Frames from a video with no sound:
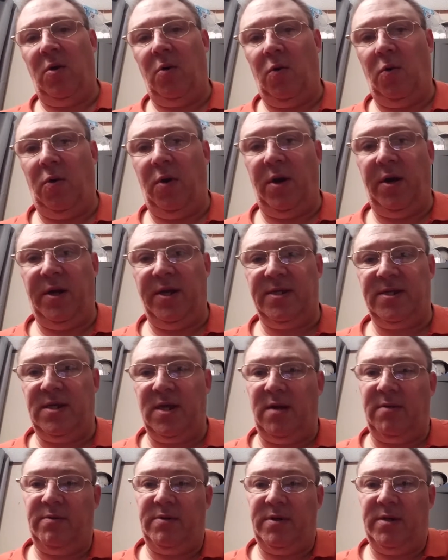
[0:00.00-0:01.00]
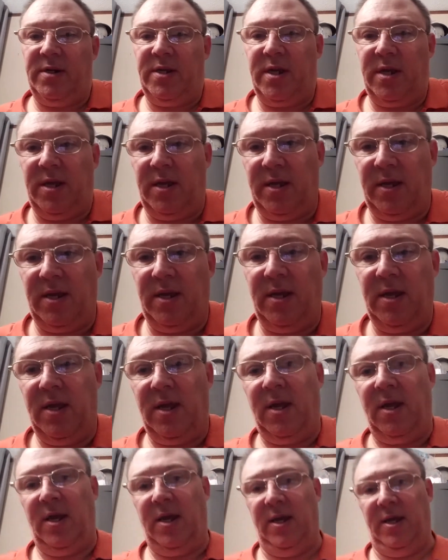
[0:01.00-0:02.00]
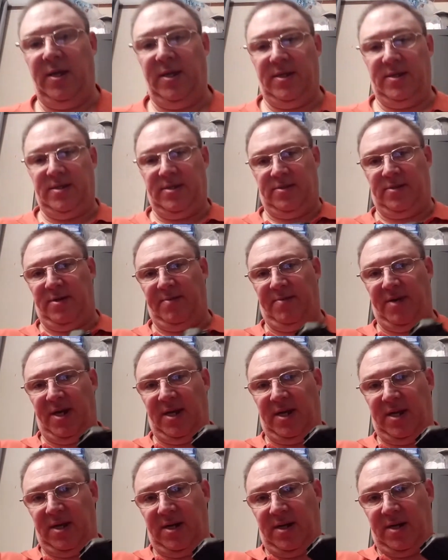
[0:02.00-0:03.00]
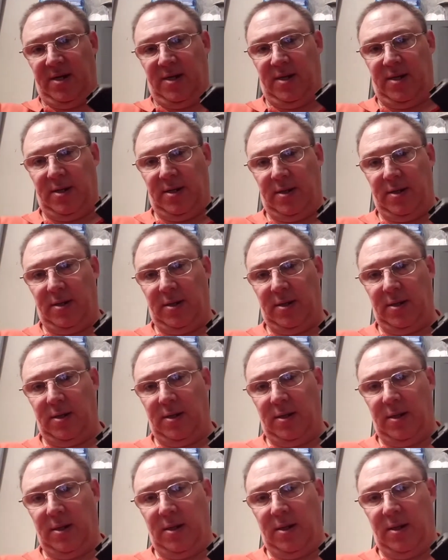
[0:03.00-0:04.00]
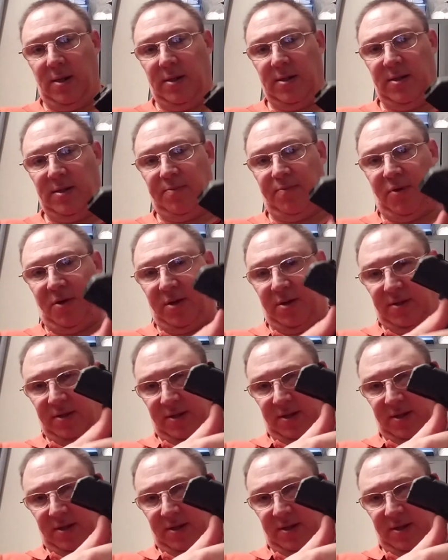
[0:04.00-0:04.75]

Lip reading: what I discovered is right back here, just part of the